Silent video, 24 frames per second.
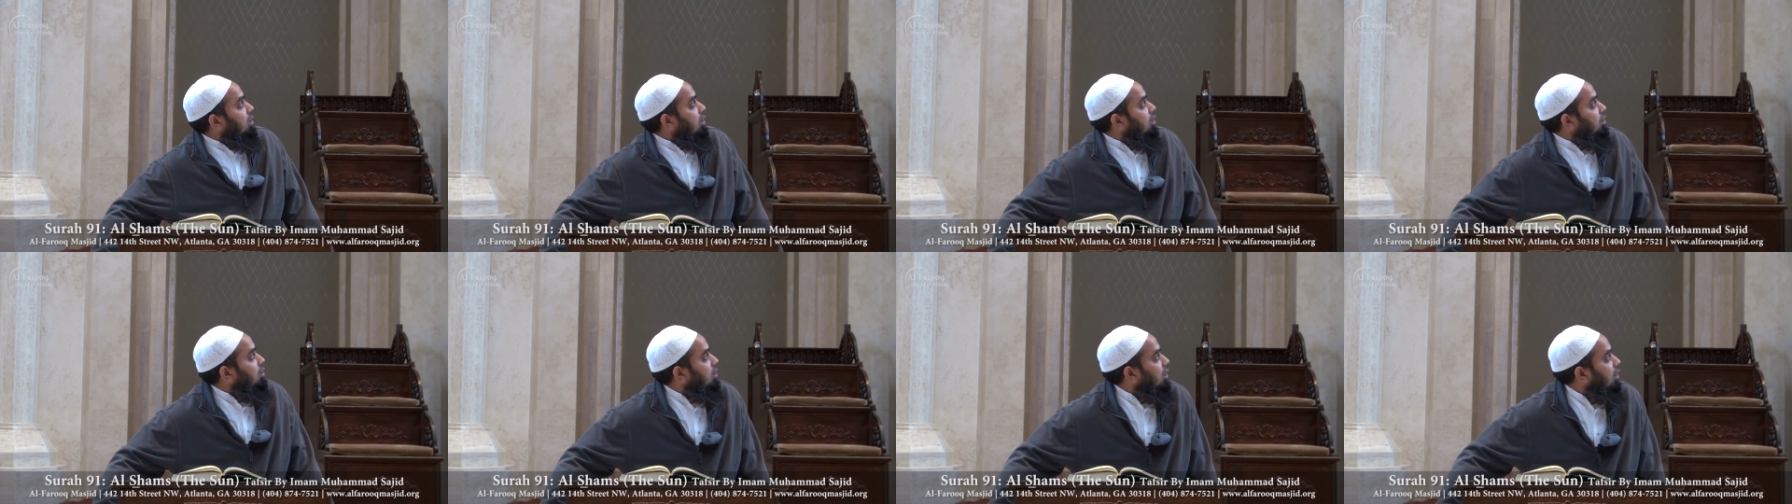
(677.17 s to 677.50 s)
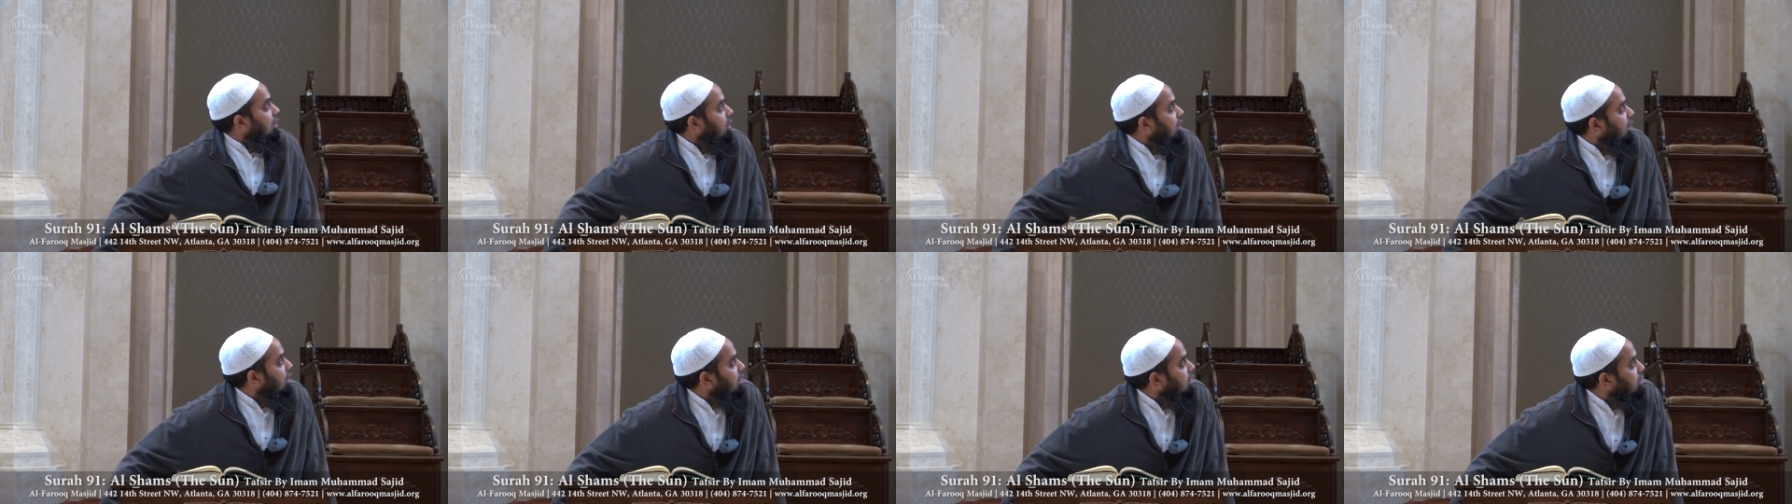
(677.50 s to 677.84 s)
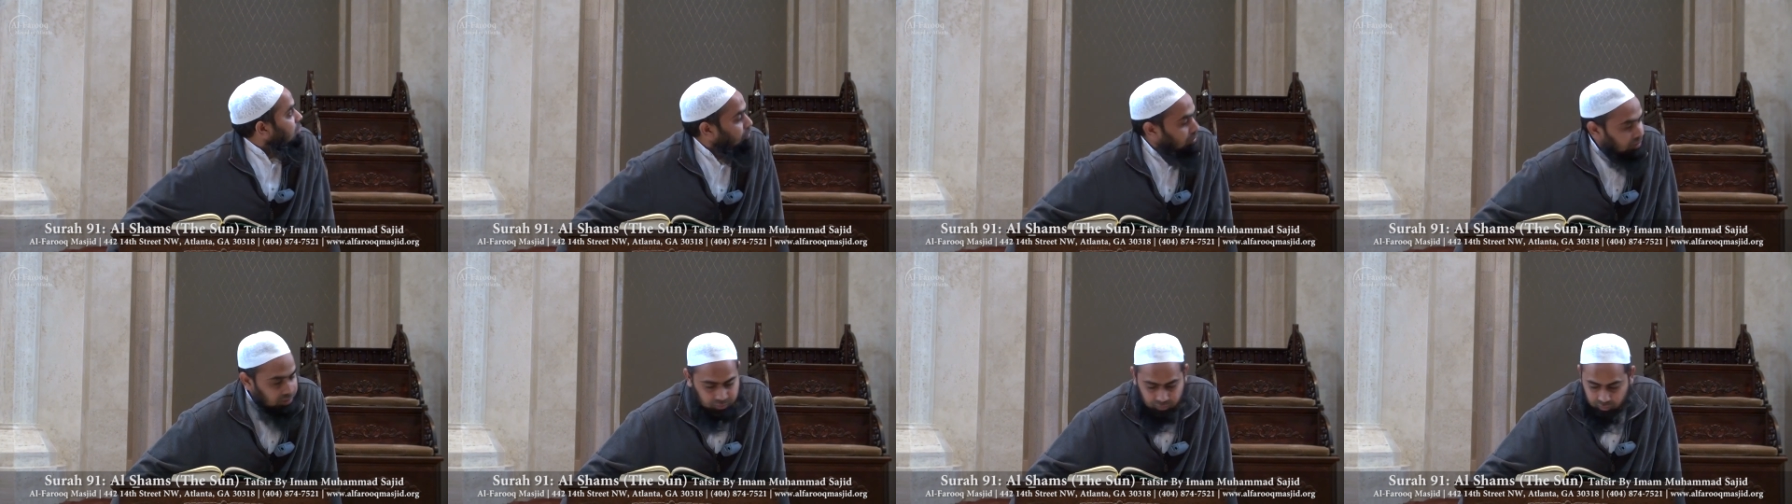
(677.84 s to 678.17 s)
Inshallah,
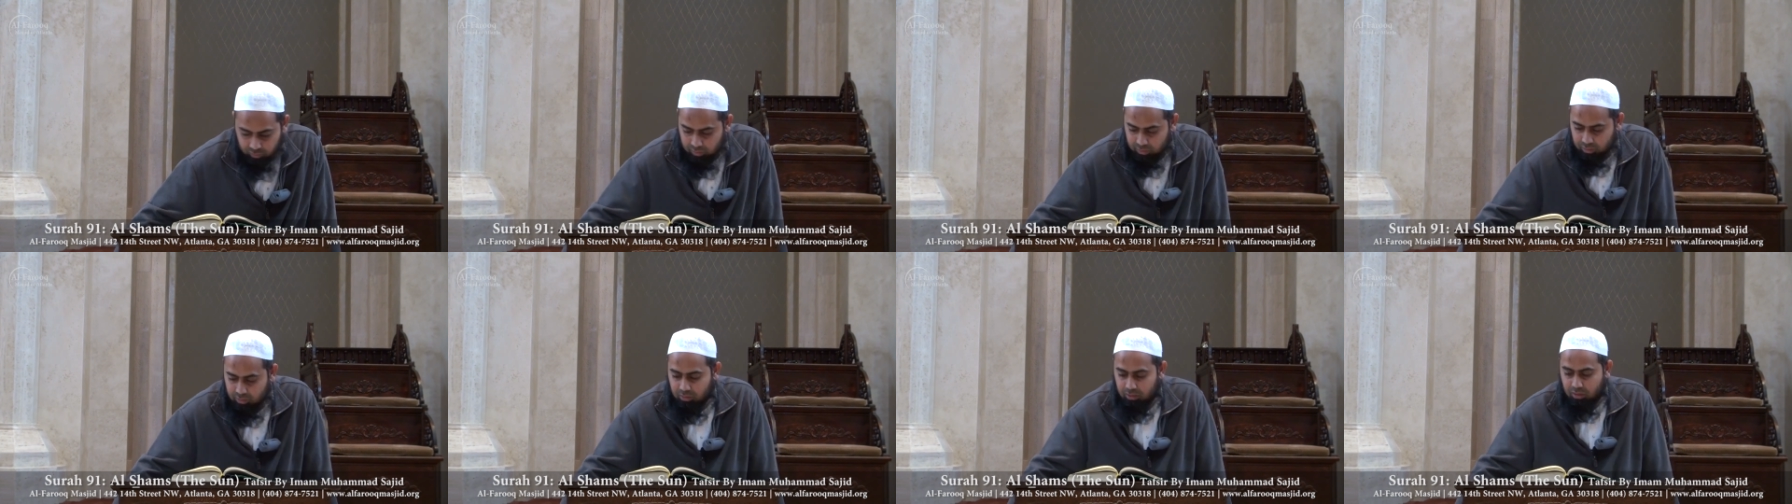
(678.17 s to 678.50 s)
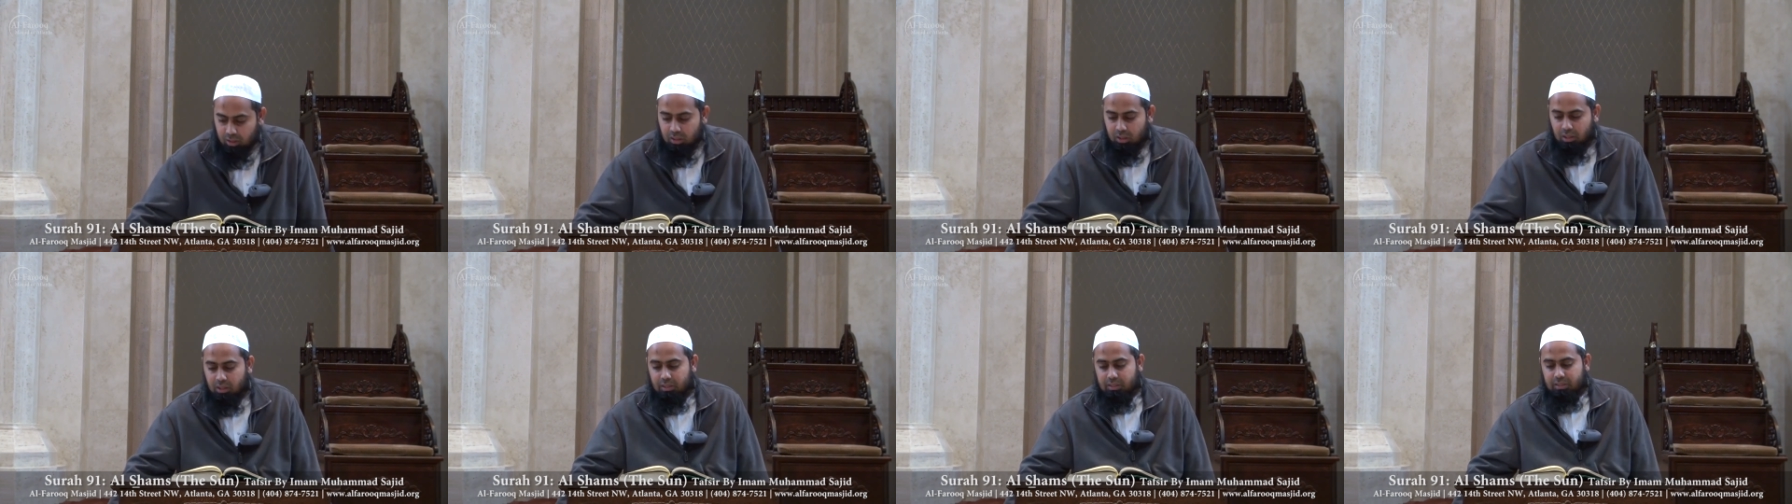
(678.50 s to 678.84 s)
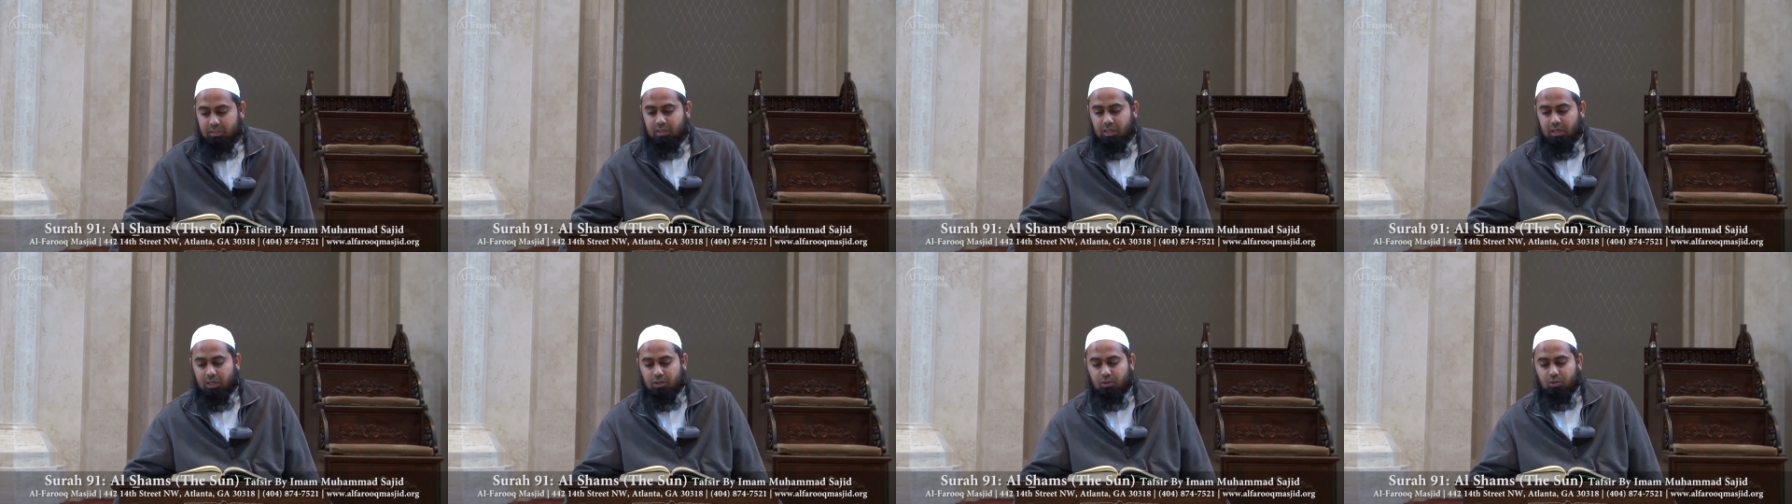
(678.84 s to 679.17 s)
next week we'll
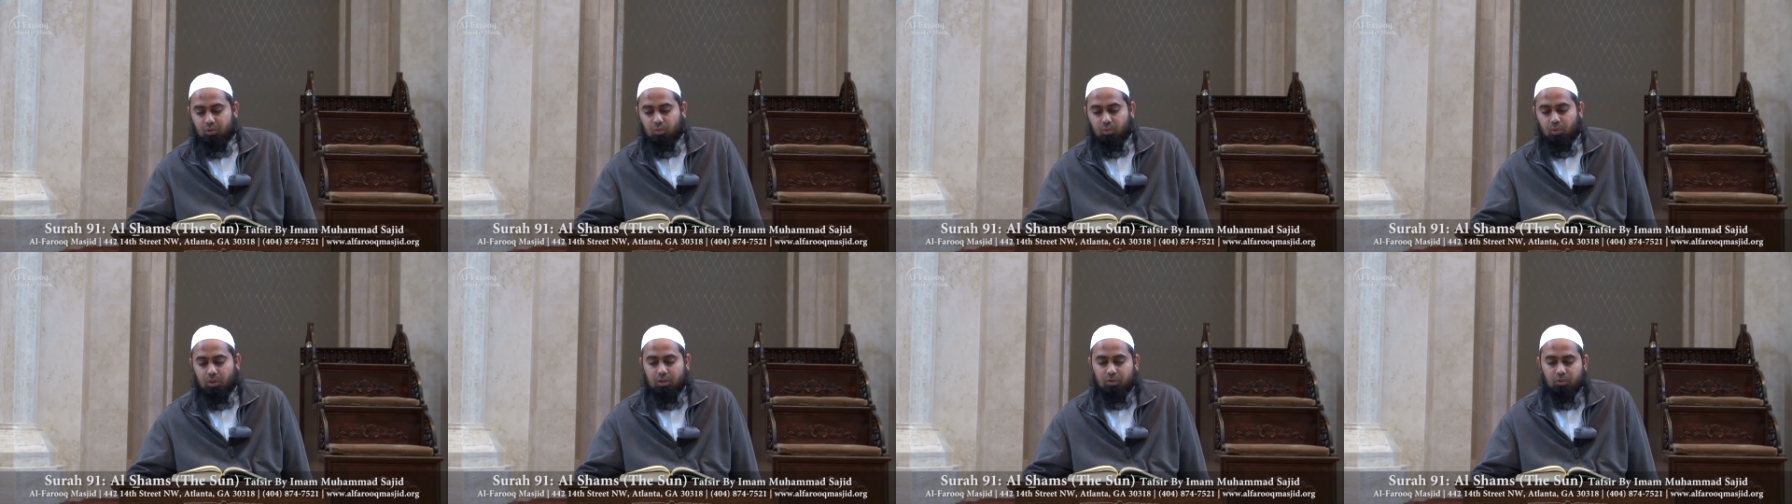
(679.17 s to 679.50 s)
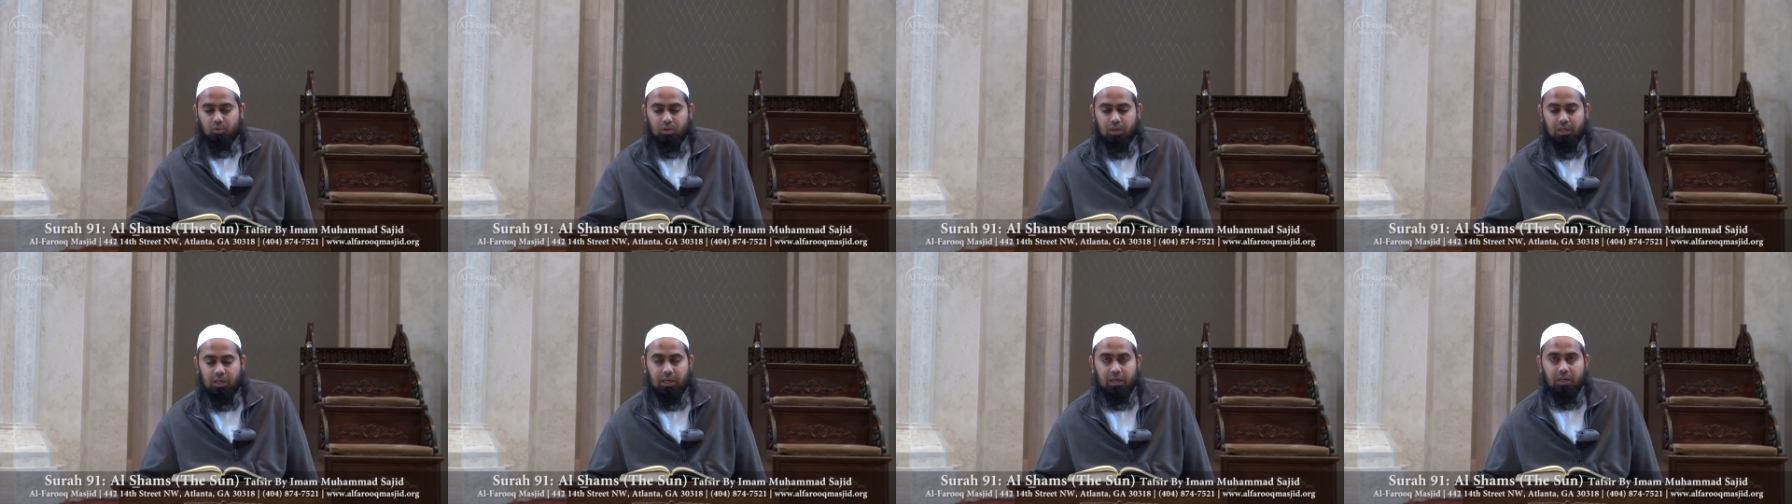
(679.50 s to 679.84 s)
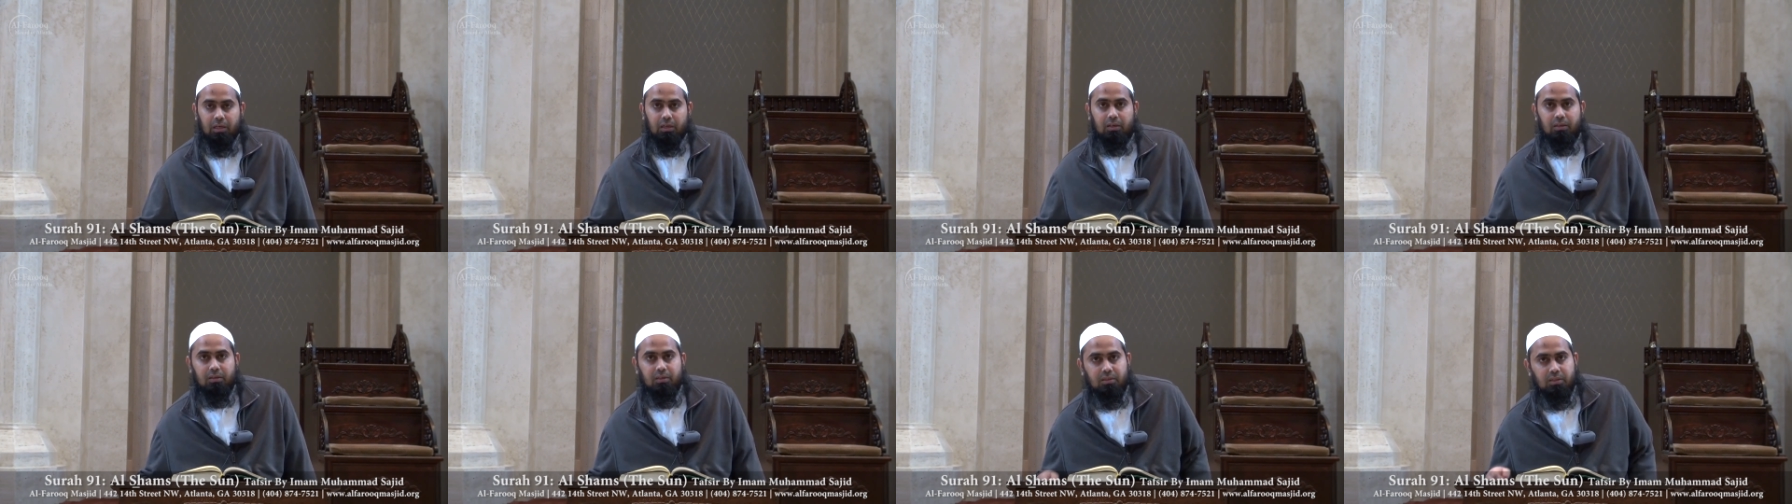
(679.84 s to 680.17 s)
start Surah
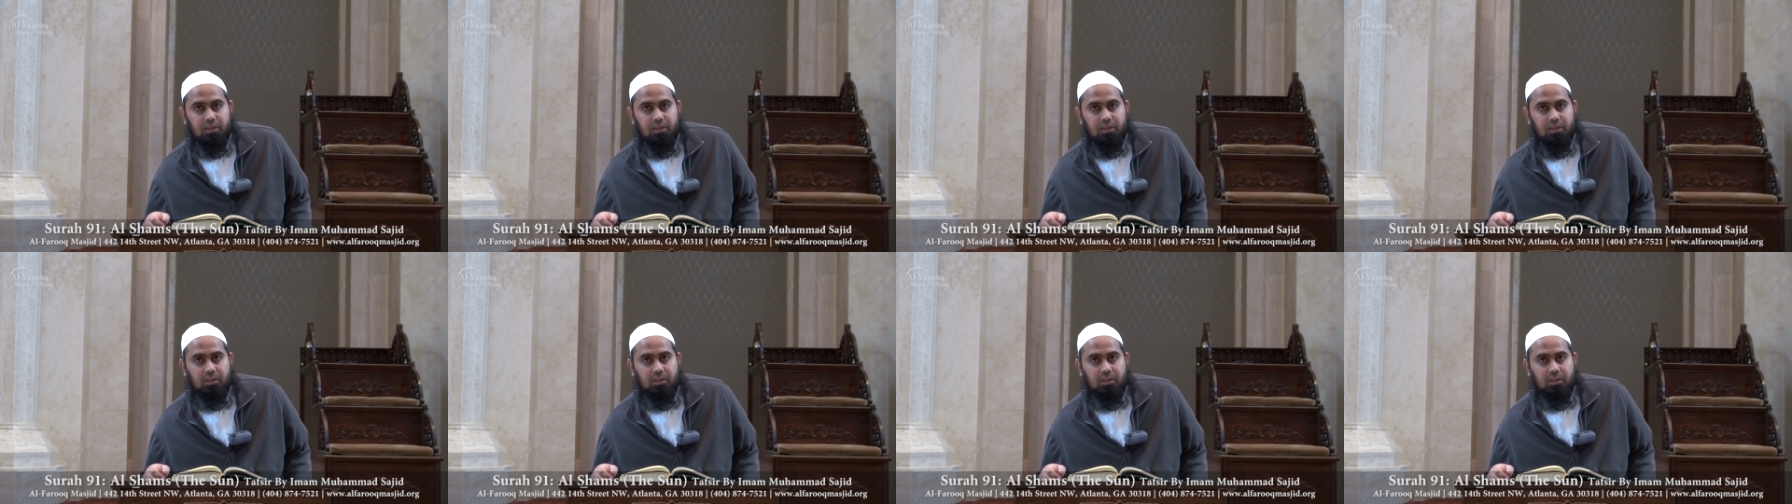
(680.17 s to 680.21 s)
Al-Layl.